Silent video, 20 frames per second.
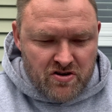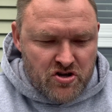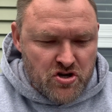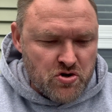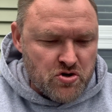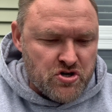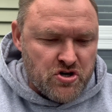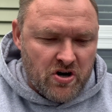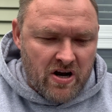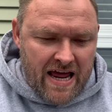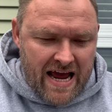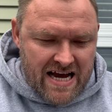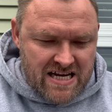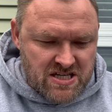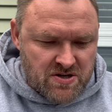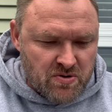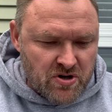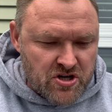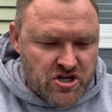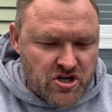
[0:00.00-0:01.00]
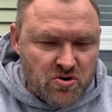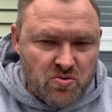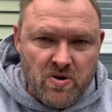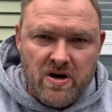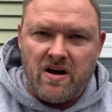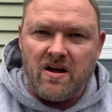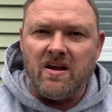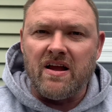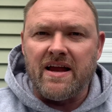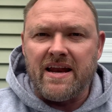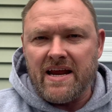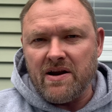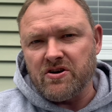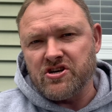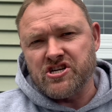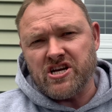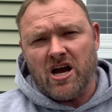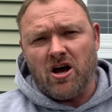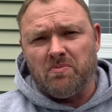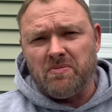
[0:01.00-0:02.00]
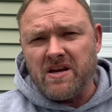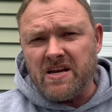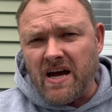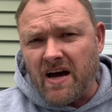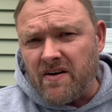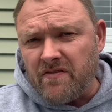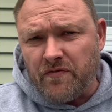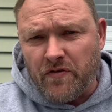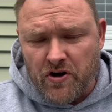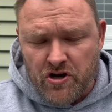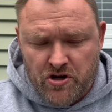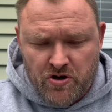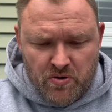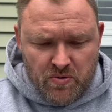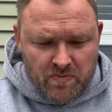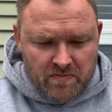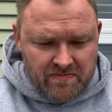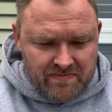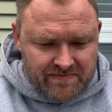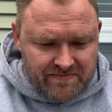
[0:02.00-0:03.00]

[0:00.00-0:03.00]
you shall ask what you will, and it shall be done for you.